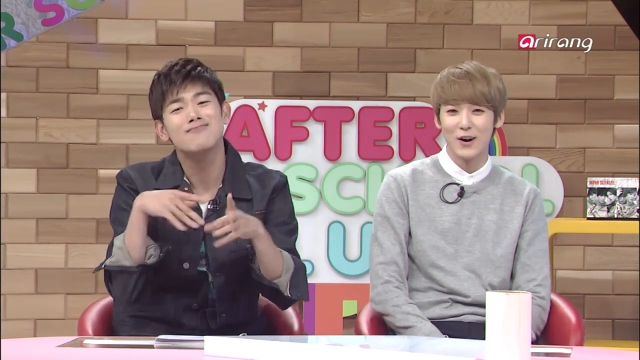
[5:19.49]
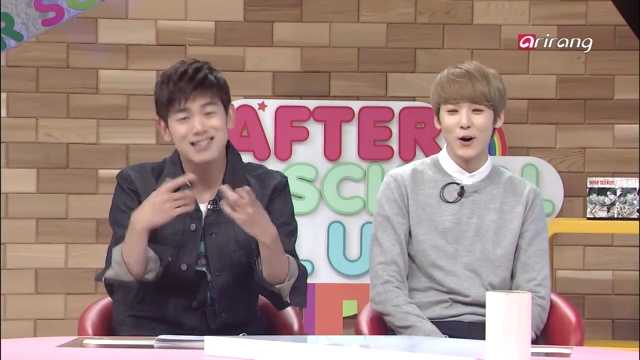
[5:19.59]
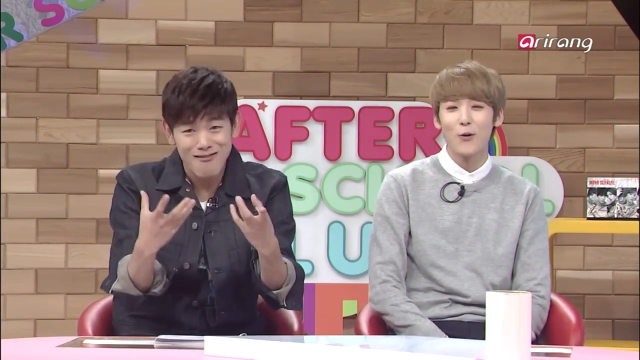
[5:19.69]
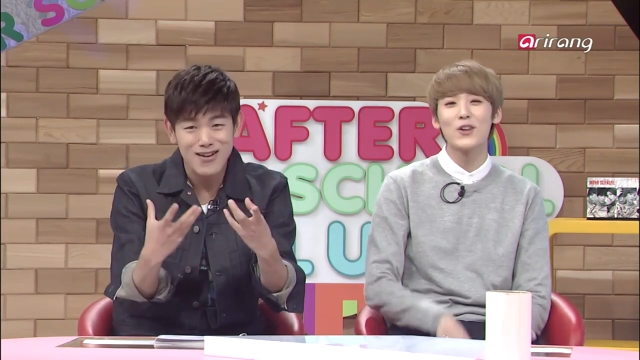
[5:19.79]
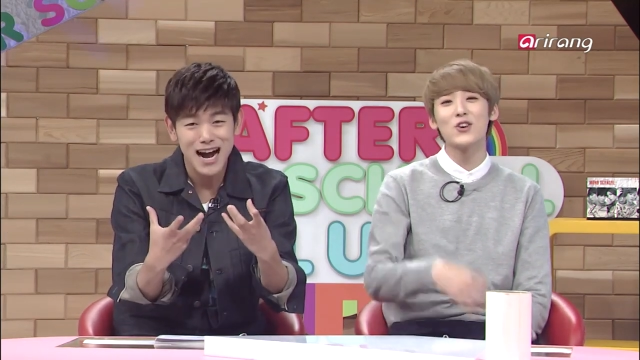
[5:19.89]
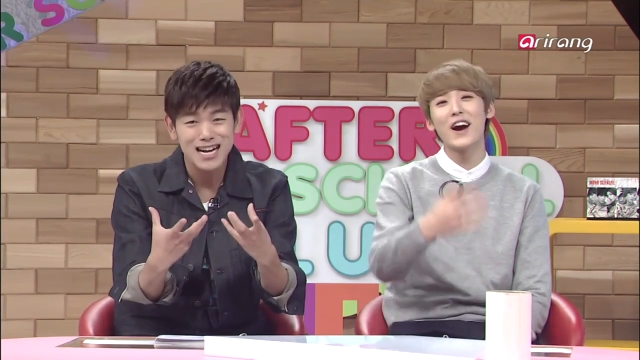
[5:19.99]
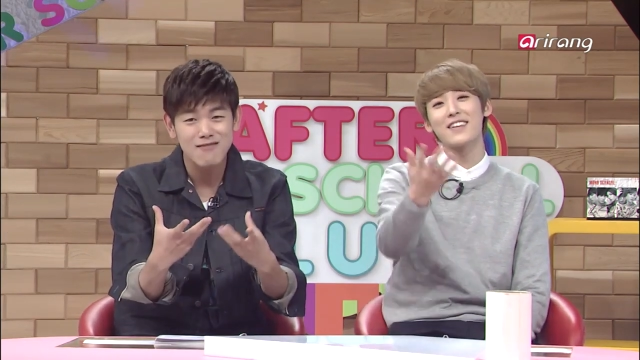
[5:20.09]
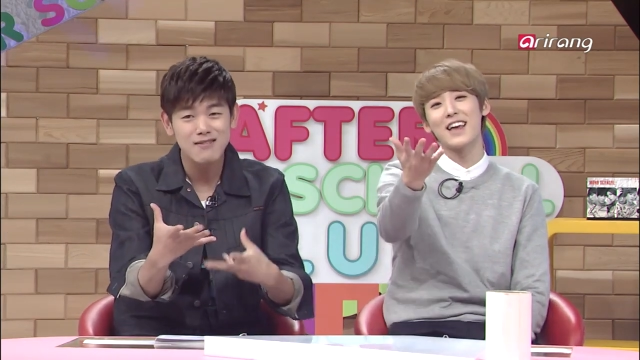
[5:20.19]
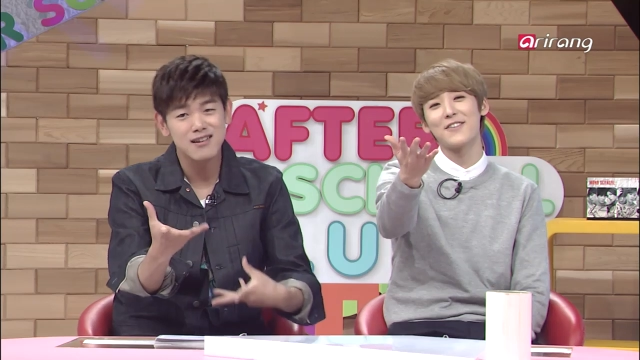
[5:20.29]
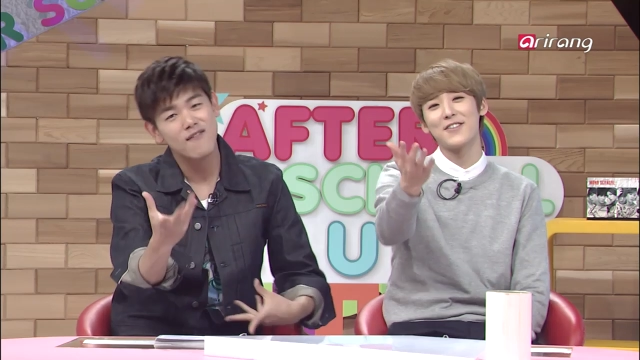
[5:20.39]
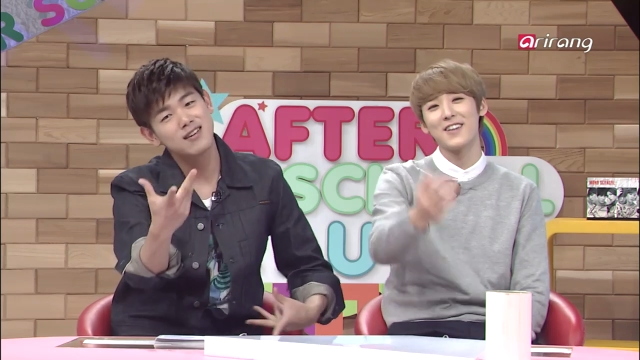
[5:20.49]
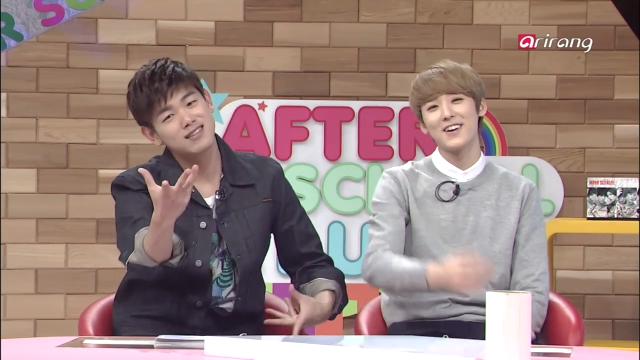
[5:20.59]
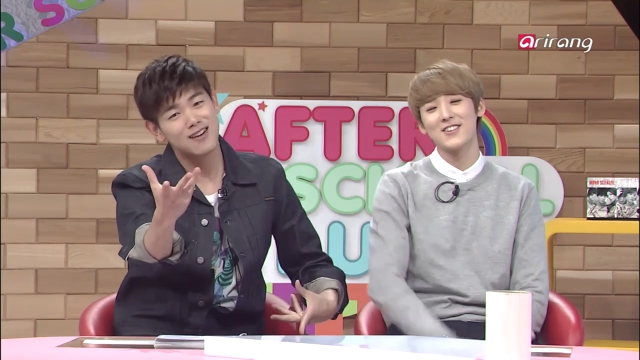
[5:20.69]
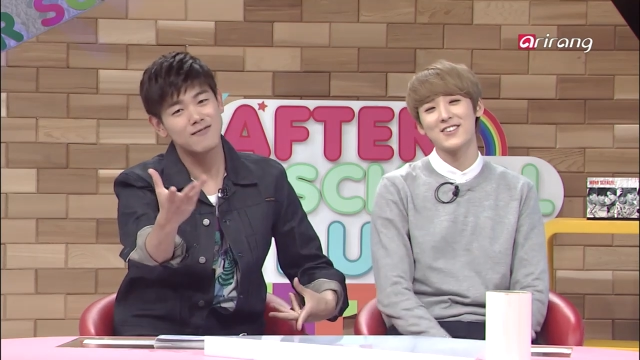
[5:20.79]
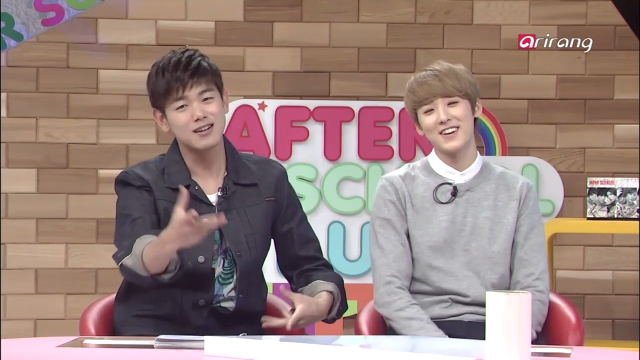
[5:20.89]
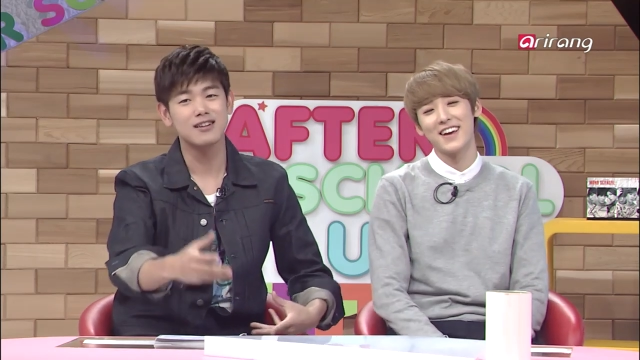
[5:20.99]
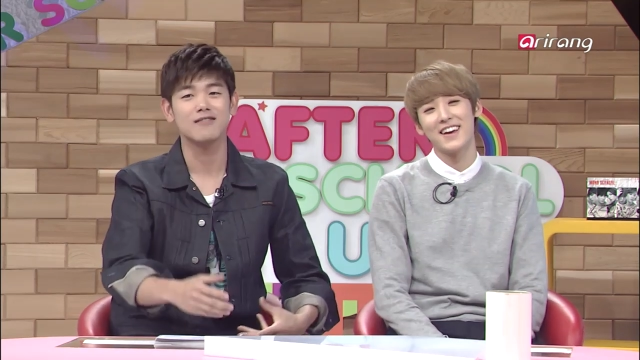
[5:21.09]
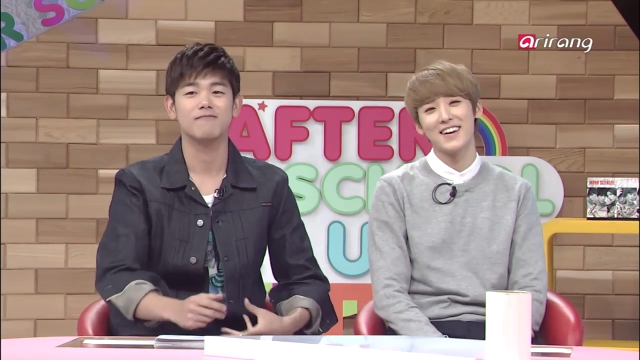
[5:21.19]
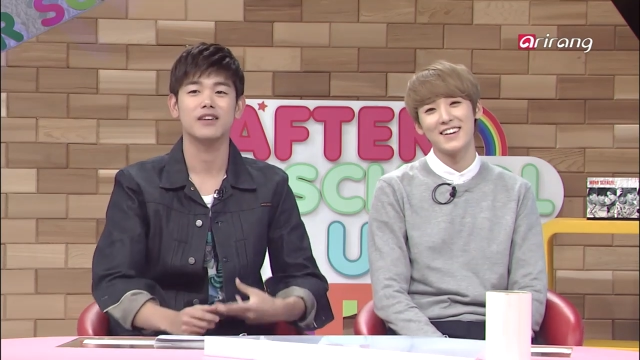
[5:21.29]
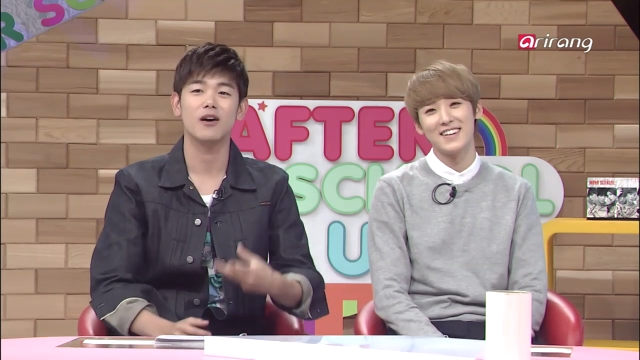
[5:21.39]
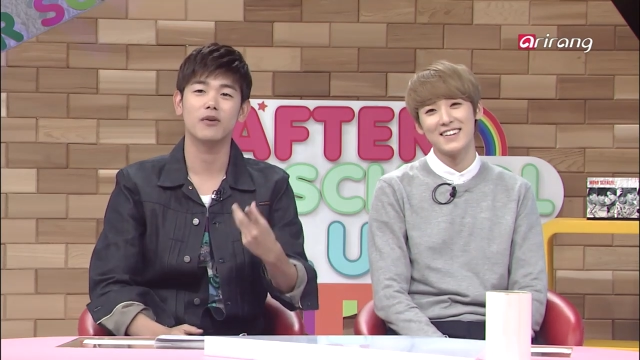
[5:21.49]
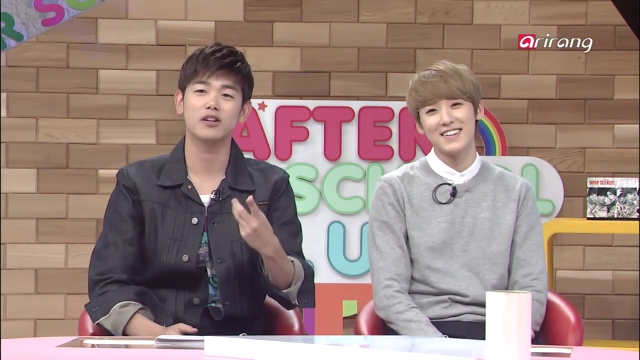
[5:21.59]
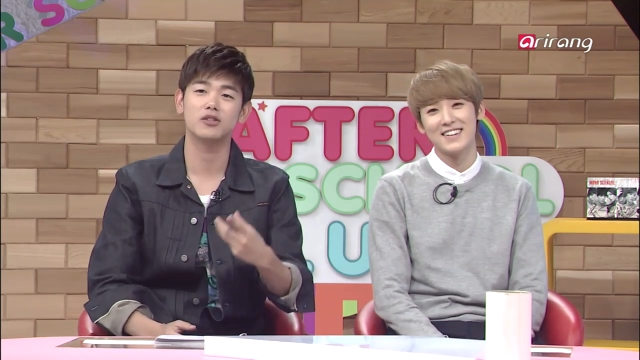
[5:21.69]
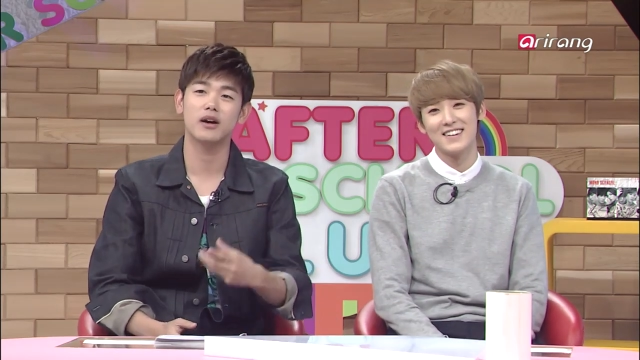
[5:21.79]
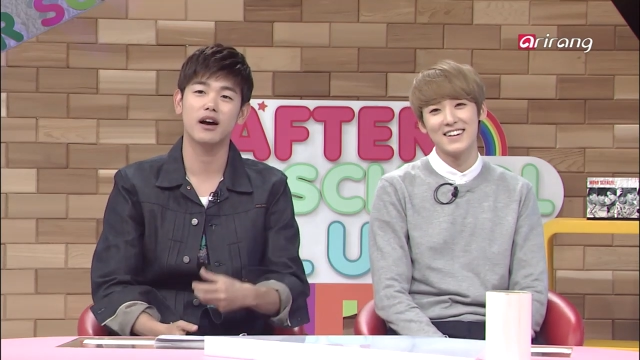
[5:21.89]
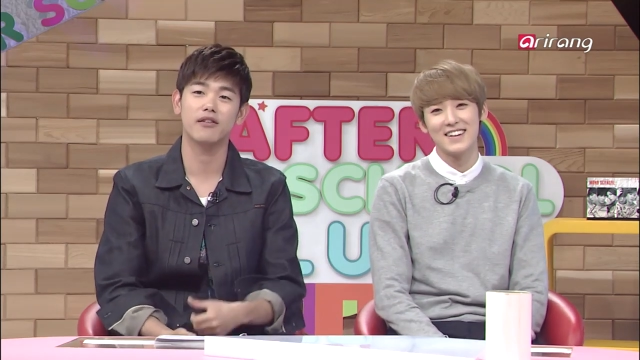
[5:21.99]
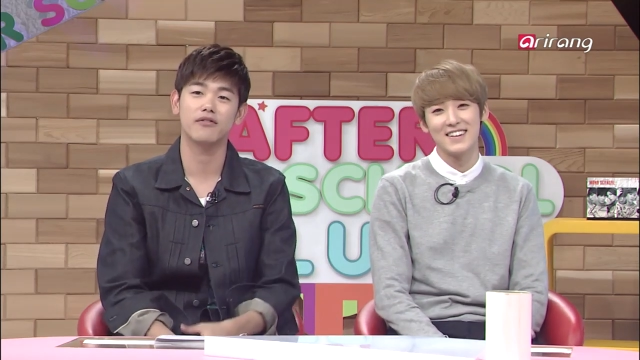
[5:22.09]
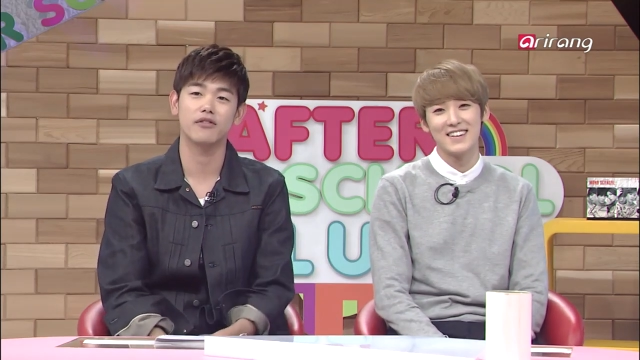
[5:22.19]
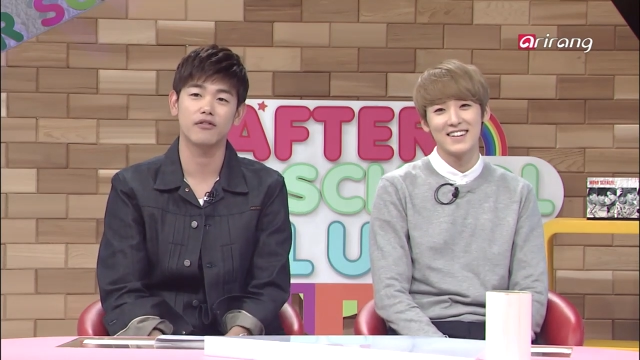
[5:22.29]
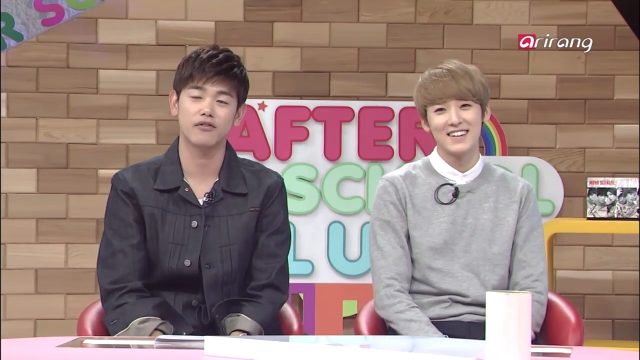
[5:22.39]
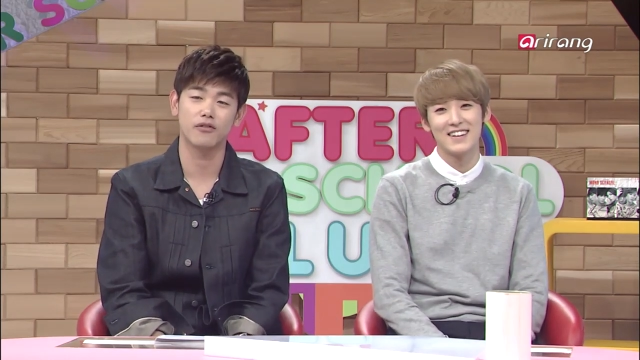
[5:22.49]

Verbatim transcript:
Speaker 1: What did you guys have for lunch today? Yeah, what did you have oh, okay.